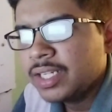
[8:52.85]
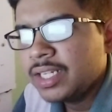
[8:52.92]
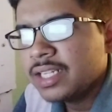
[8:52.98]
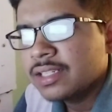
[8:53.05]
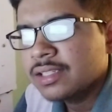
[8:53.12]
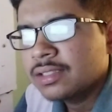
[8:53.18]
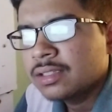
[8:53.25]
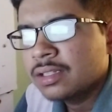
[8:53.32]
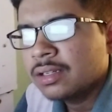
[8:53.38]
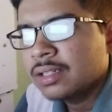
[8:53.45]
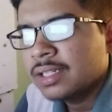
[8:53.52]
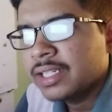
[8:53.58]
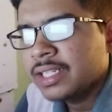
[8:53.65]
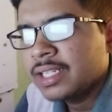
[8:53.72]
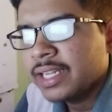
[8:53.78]
It is
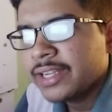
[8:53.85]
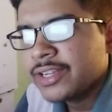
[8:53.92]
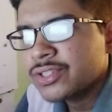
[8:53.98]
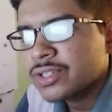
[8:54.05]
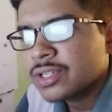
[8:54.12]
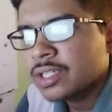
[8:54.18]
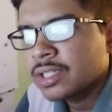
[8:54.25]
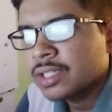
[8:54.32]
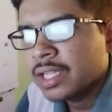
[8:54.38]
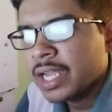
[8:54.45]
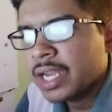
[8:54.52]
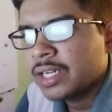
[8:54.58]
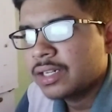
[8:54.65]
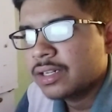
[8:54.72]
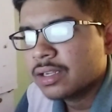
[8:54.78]
the election
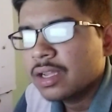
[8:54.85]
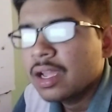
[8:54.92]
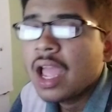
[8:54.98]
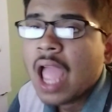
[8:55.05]
that